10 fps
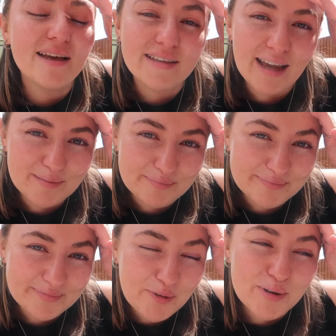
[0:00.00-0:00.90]
yeah,
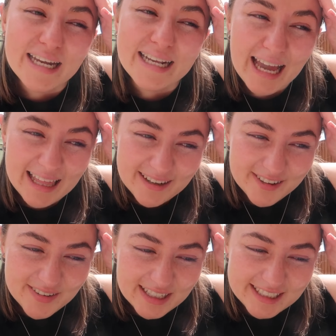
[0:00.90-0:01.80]
we're gonna get there
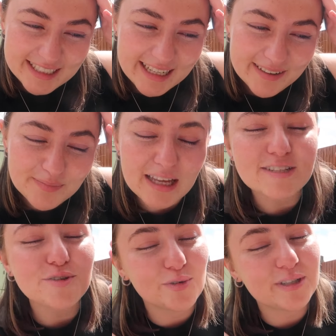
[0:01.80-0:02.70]
eventually, and
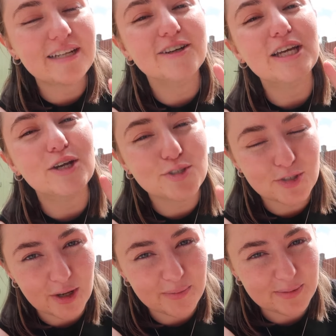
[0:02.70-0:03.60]
it's already looking
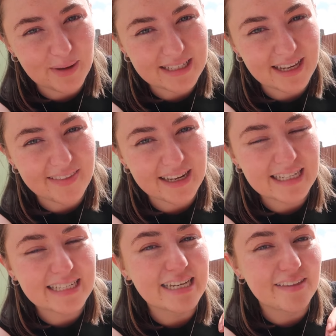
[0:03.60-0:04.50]
so much better than
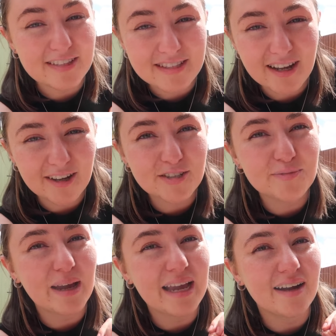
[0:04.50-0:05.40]
it did at the start
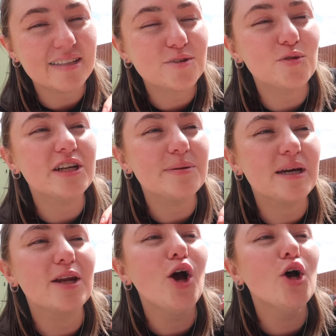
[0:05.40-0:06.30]
of May. There's already
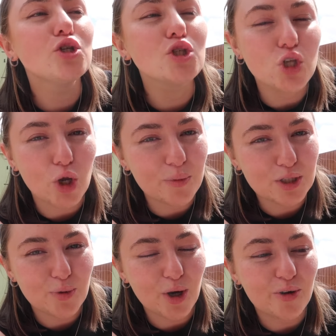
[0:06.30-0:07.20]
been so
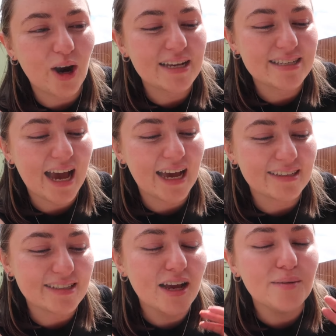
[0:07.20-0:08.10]
much progress,
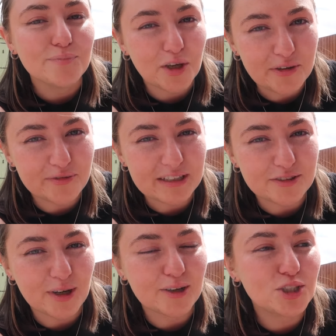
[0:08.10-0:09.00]
and hopefully
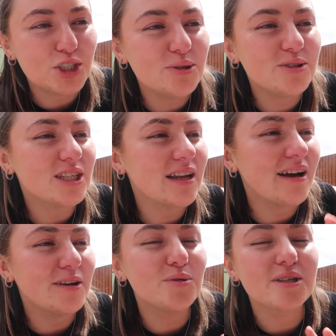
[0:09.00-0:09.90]
throughout June,
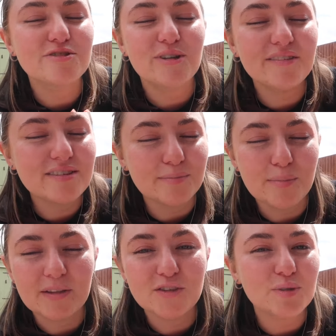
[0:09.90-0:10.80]
July, August, throughout the summer
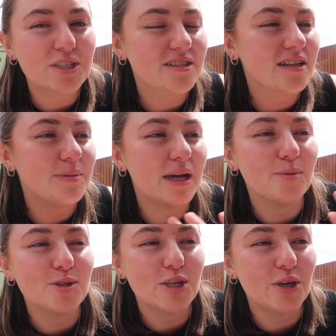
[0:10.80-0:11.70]
months, we're just gonna be
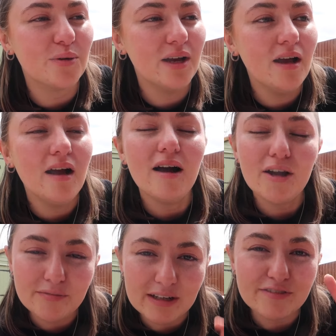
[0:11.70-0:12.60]
able to,
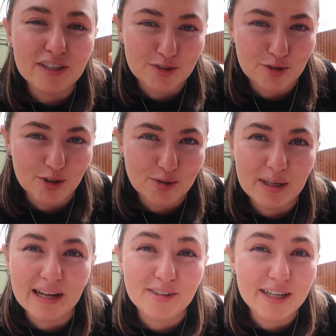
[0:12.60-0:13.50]
hopefully, fingers crossed, we're
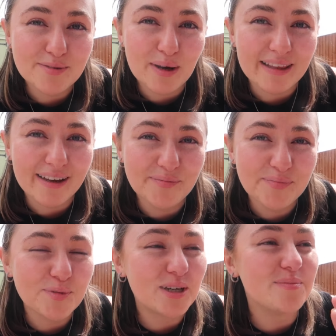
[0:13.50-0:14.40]
gonna have nice weather,
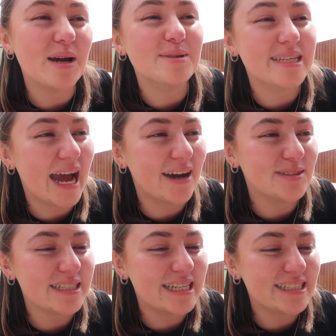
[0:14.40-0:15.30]
we're gonna be able to get
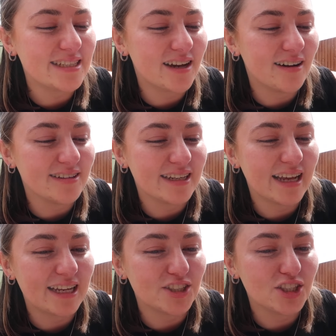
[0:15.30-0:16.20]
out into the garden
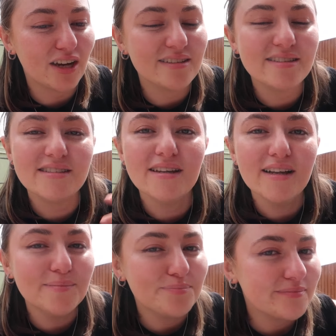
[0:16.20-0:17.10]
and just
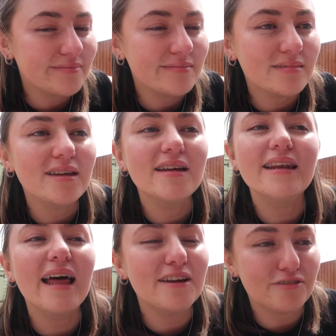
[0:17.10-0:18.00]

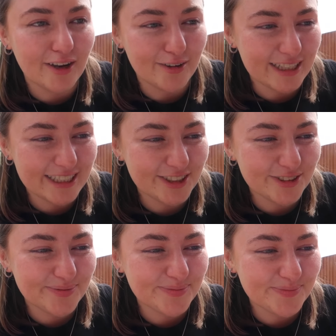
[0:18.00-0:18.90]
let it
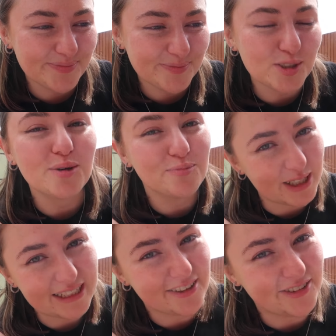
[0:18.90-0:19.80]
flourish, which I'm
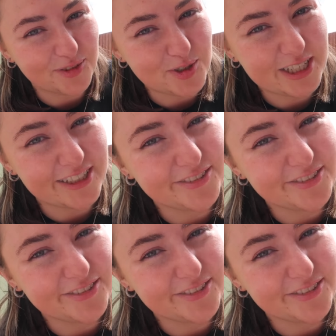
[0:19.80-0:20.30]
really looking forward to.